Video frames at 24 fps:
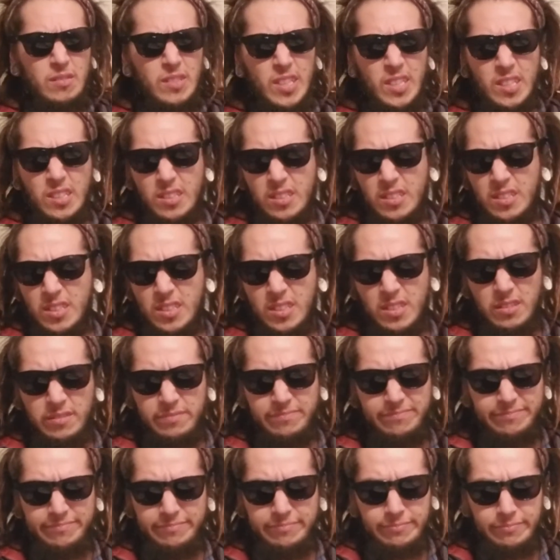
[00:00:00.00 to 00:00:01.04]
and
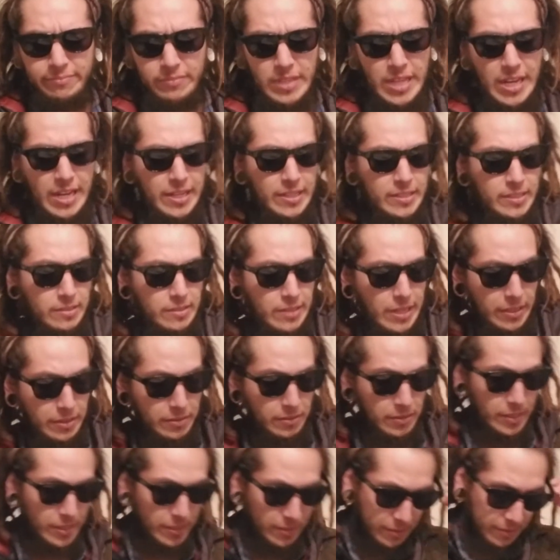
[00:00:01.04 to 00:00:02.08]
yeah, I just
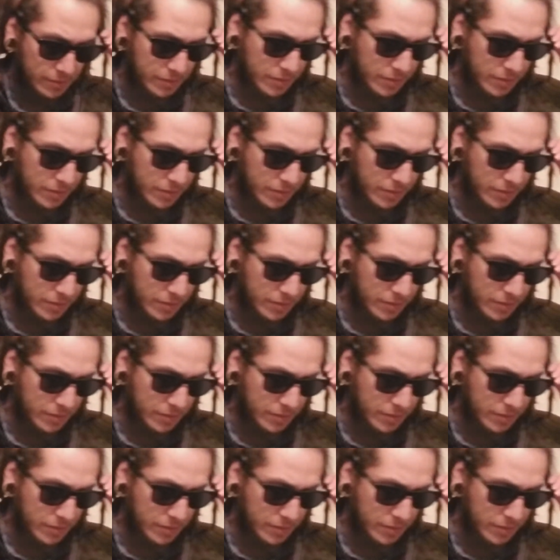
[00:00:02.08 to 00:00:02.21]
handled it.